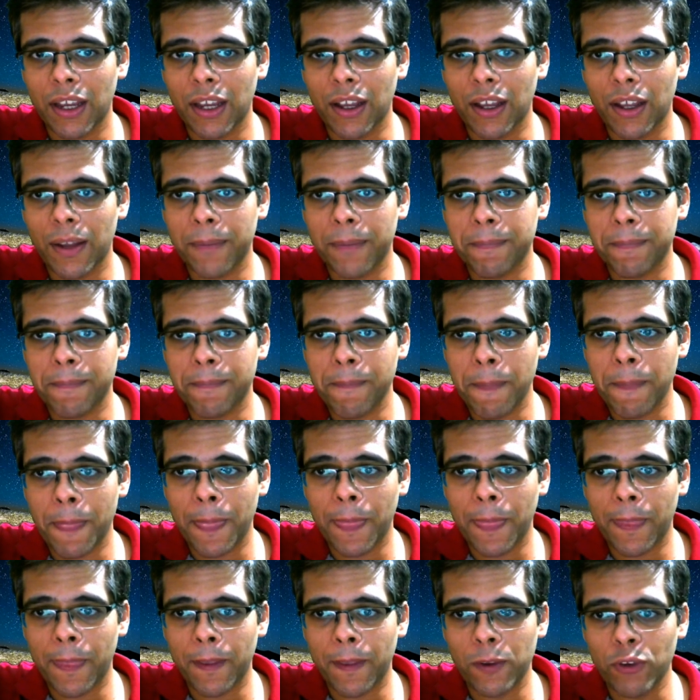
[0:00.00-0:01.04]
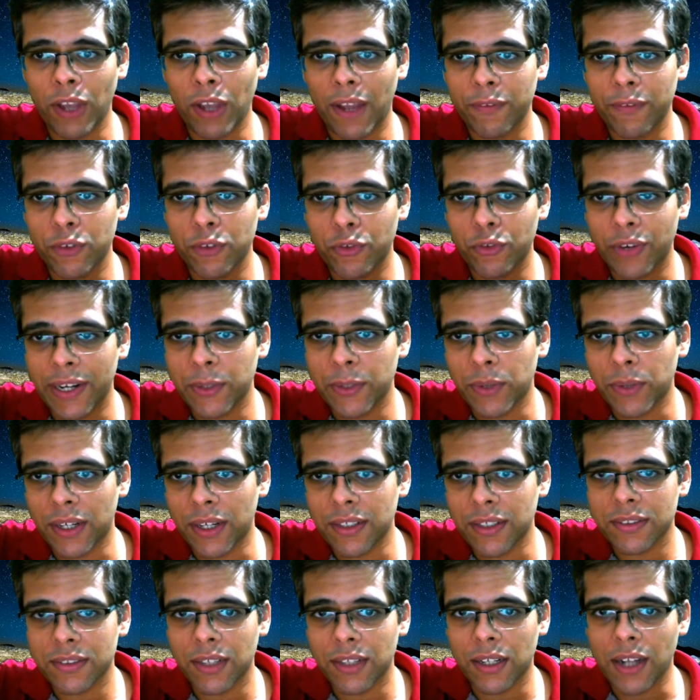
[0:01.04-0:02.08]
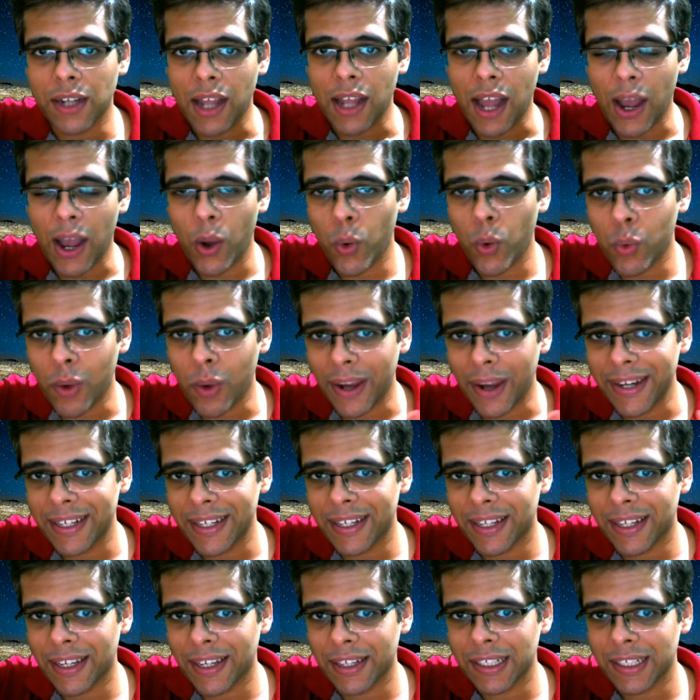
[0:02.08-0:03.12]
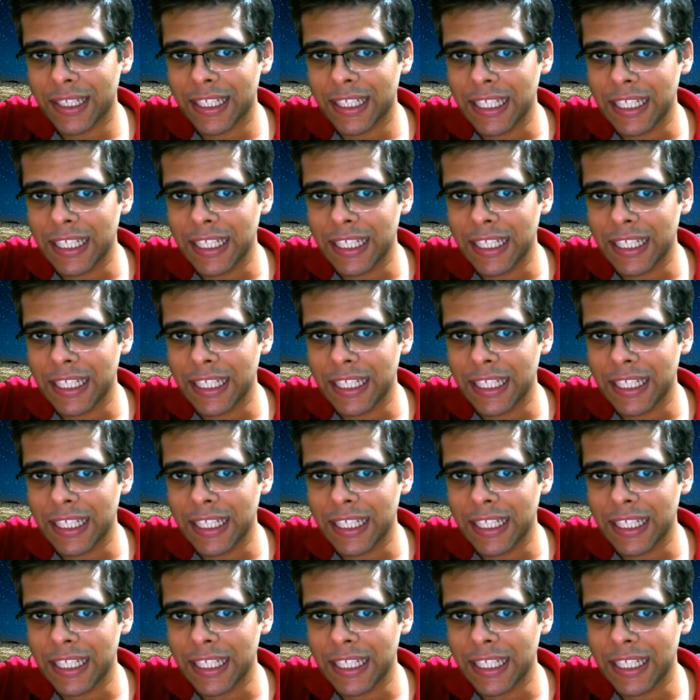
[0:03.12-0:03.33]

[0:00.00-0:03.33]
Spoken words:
You have to try to understand how white can